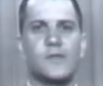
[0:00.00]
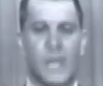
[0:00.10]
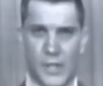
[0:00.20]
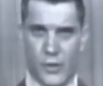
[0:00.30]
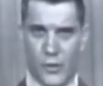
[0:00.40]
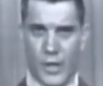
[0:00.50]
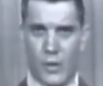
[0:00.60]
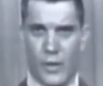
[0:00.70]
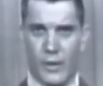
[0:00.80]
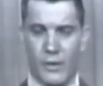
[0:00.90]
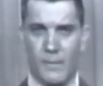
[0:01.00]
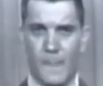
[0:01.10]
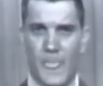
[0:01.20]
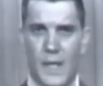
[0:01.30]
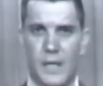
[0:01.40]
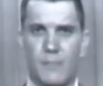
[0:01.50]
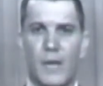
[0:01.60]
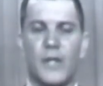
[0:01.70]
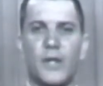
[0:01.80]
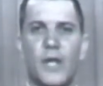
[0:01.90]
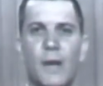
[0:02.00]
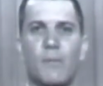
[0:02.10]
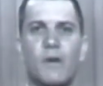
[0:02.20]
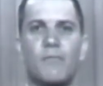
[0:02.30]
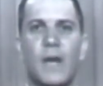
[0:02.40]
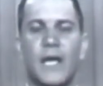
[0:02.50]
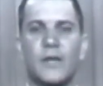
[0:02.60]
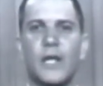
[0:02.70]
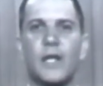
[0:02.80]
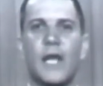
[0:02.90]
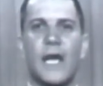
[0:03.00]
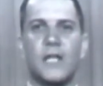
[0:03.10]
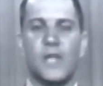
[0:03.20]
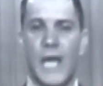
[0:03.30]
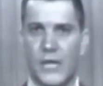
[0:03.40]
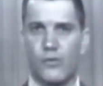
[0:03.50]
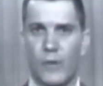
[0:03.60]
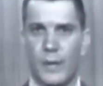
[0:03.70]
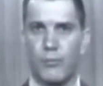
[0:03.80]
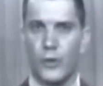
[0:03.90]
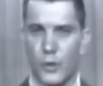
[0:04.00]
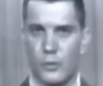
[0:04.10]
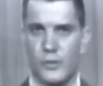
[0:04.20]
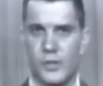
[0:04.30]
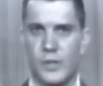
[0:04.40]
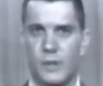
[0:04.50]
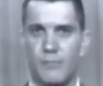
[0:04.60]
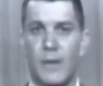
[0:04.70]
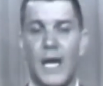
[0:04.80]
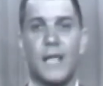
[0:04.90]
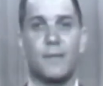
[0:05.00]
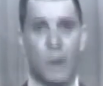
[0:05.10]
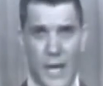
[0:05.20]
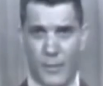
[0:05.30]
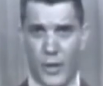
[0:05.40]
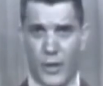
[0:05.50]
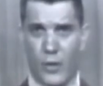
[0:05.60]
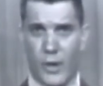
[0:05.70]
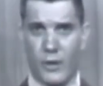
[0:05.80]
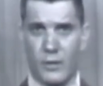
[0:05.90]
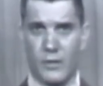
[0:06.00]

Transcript: the secondary coil by the number of magnetic lines actually produced by the primary coil.